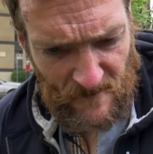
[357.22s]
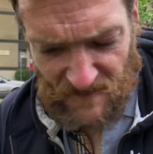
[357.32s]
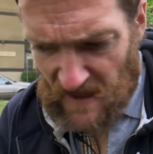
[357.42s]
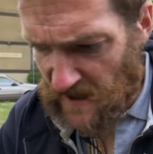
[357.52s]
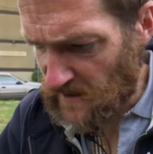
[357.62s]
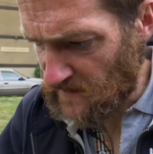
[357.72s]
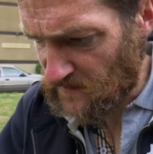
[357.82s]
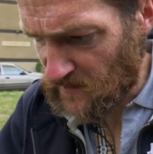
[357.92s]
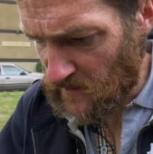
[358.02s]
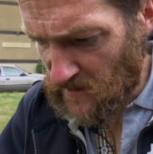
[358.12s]
Days
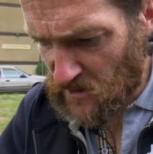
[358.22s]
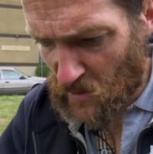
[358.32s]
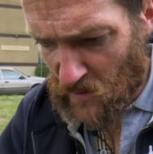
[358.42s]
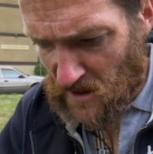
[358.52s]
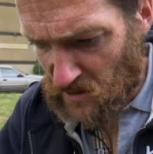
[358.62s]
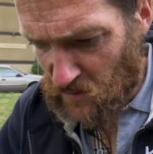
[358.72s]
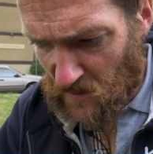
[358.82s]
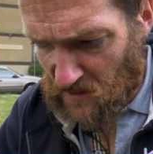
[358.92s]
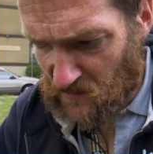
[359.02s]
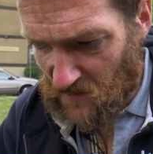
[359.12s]
turn into weeks,
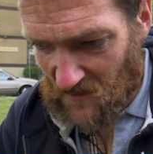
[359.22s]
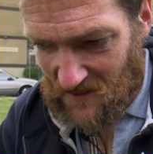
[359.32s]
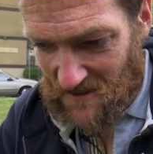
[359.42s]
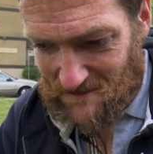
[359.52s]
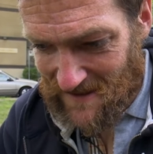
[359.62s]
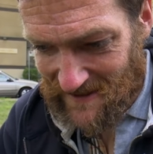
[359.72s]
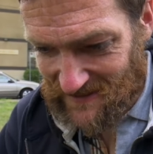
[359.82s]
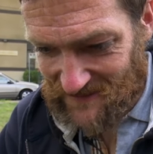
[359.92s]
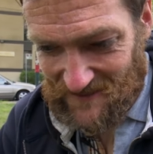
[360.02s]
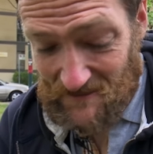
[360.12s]
weeks turn into months,